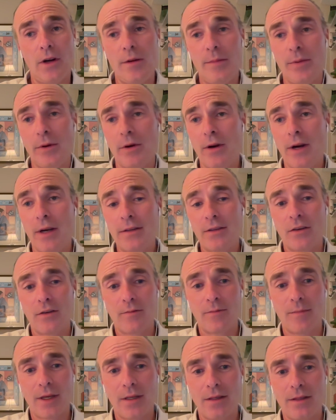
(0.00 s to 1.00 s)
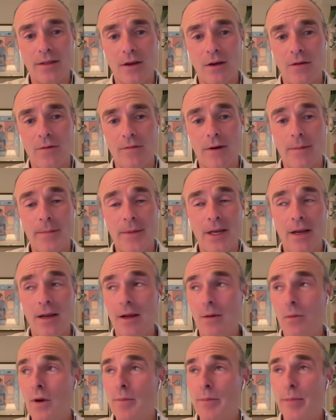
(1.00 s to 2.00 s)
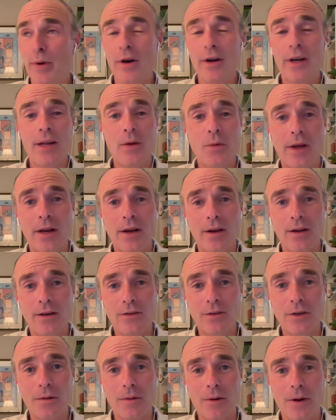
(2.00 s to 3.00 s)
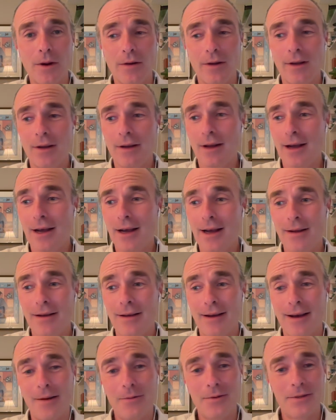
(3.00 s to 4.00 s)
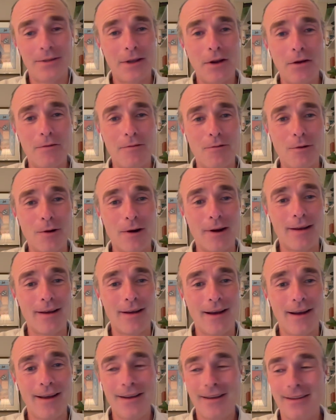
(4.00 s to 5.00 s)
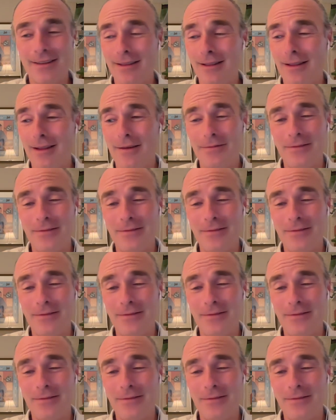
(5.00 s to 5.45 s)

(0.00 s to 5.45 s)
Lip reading: progressive myself. I mean, when Bernie went on Joe Rogan, I was there for it. I loved